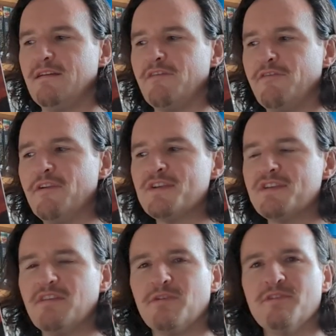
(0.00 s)
At
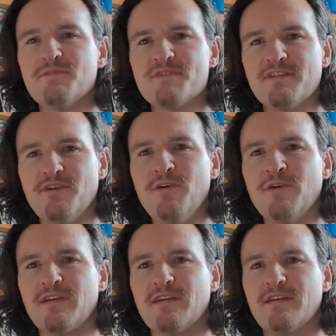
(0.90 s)
first they thought it was a
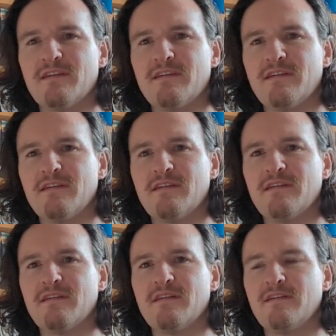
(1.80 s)
dog.
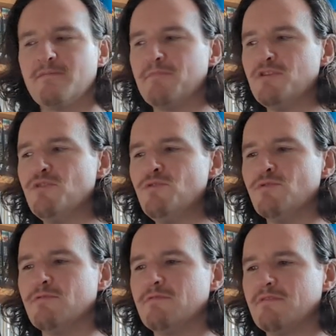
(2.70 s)
But
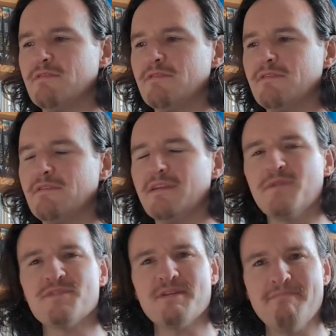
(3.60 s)
no,
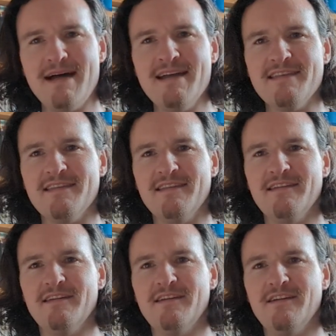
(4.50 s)
it was a man,
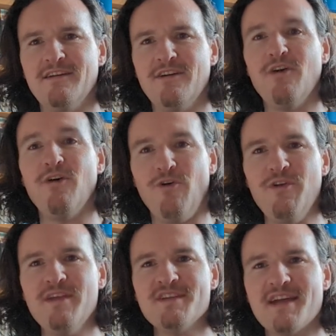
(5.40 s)

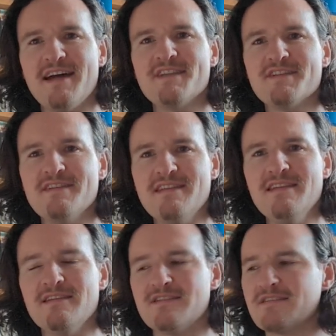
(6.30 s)
on his hands and
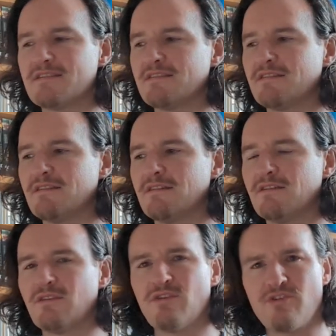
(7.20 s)
knees,
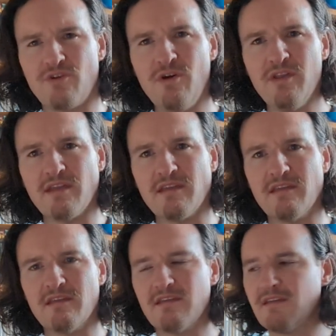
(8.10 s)
crawling.
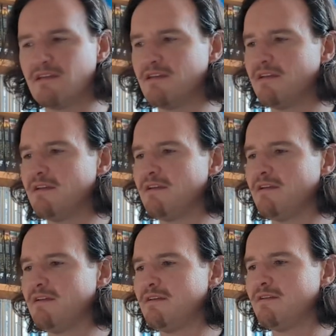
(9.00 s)

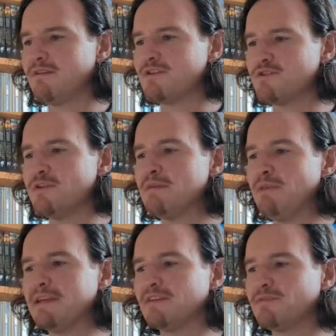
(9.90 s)
Sura
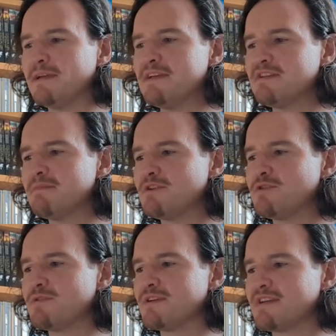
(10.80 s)
blinked twice to be
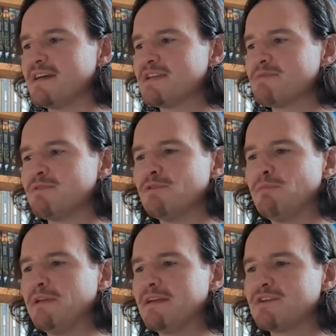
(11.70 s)
sure his eyes were not
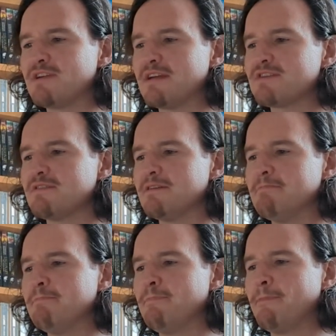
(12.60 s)
playing tricks on him.